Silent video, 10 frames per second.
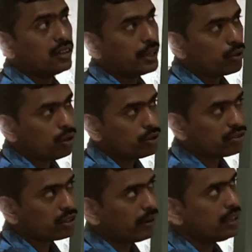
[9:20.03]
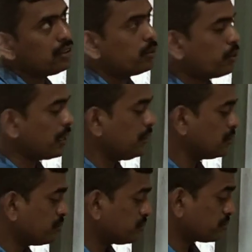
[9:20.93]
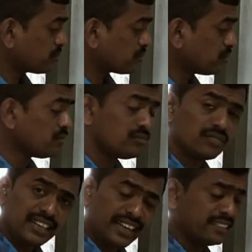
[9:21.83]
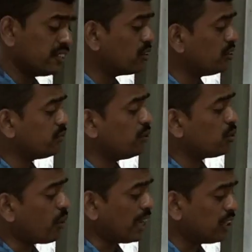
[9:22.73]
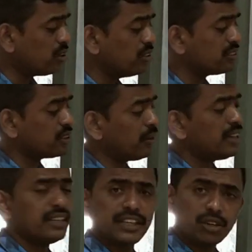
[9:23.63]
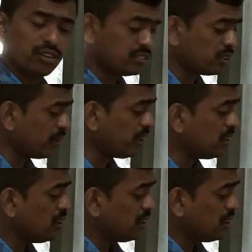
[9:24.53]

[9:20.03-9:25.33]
equal to 7. Okay, x equals 4, y equals 7, d equals 7.